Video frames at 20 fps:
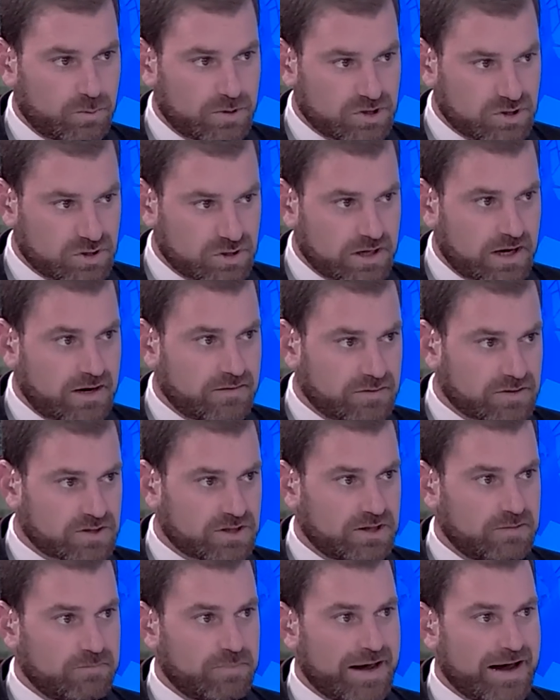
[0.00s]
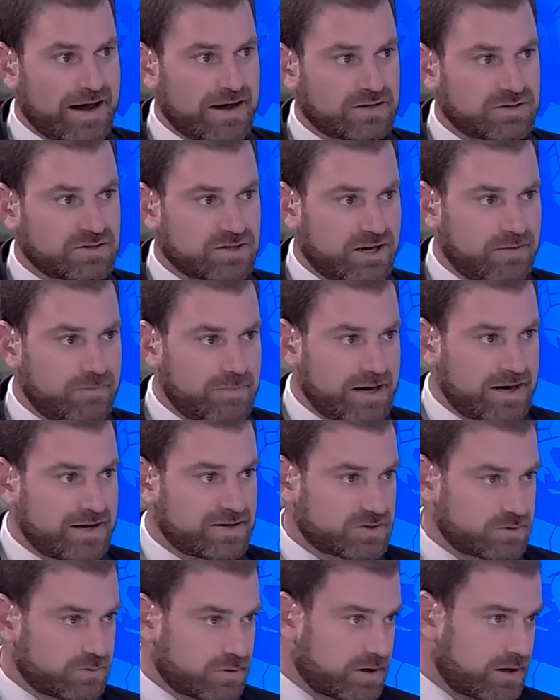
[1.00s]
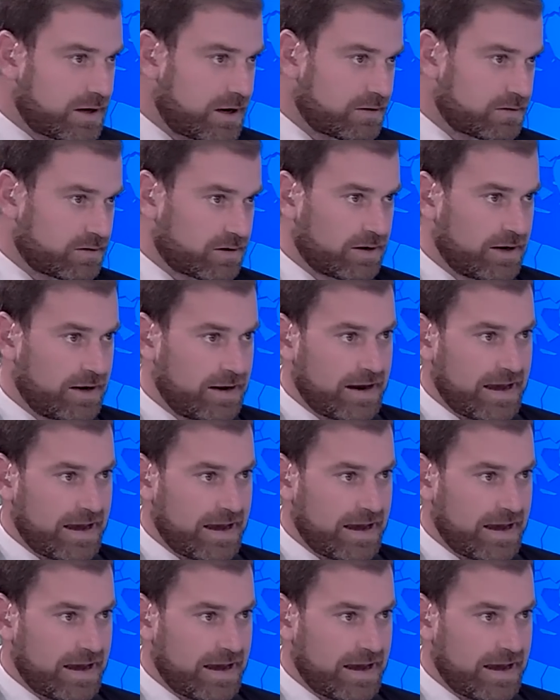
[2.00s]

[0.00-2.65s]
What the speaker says: which obviously backs Hamas, or other